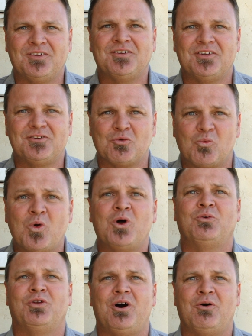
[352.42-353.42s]
it's a
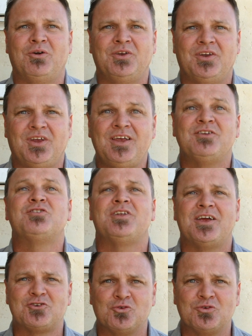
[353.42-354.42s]
well-known
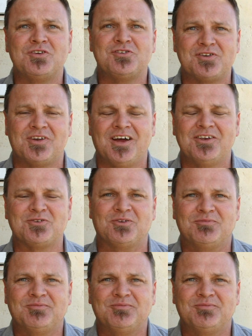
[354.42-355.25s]
international destination.